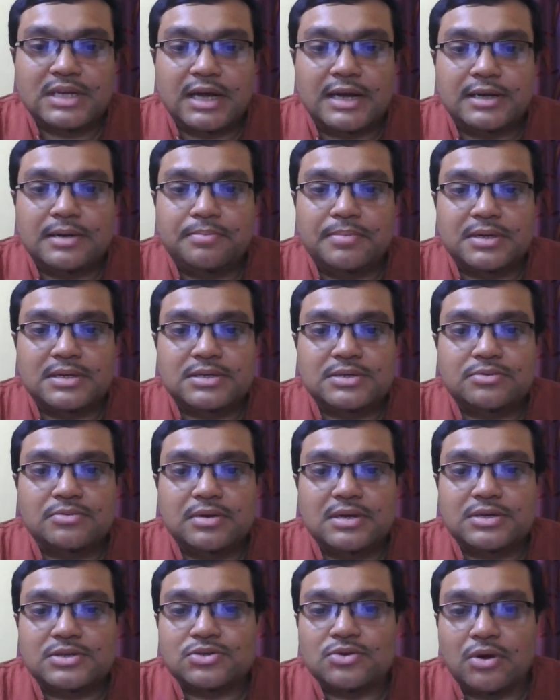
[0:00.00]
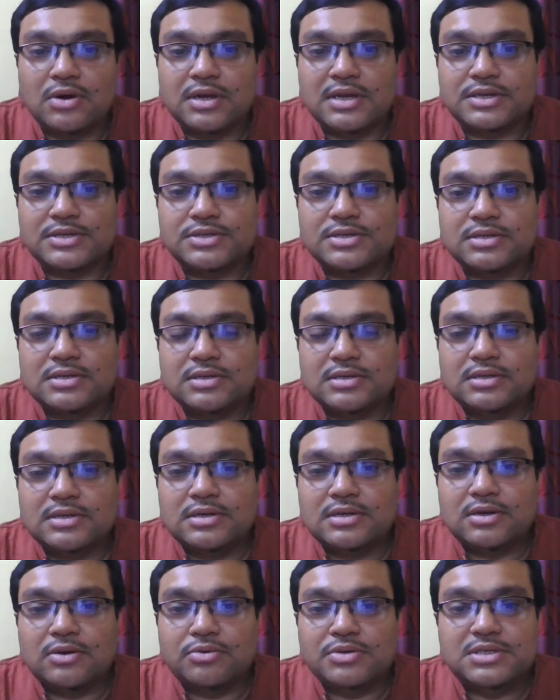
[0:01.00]
and a particular sonnet,
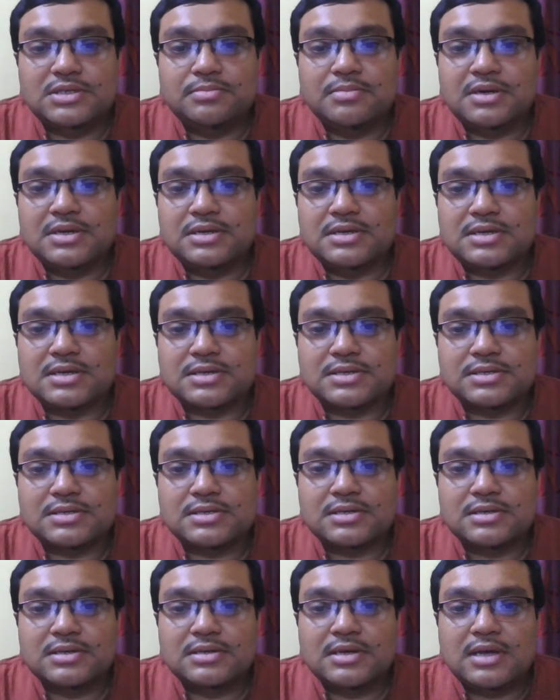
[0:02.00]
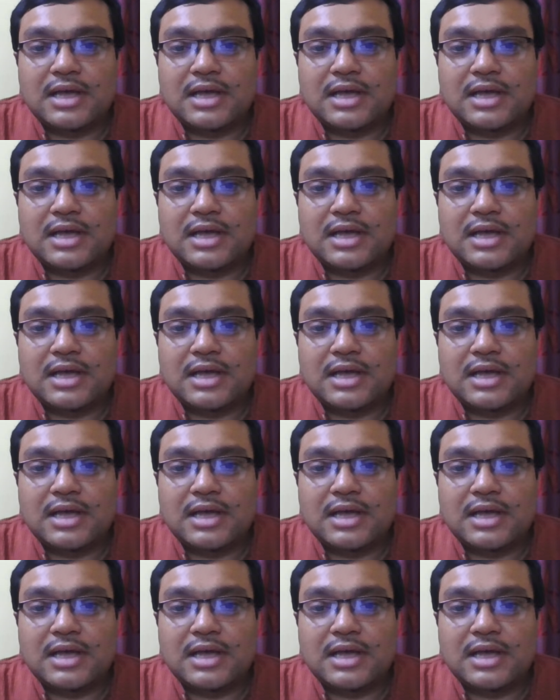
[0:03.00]
Ozymandias,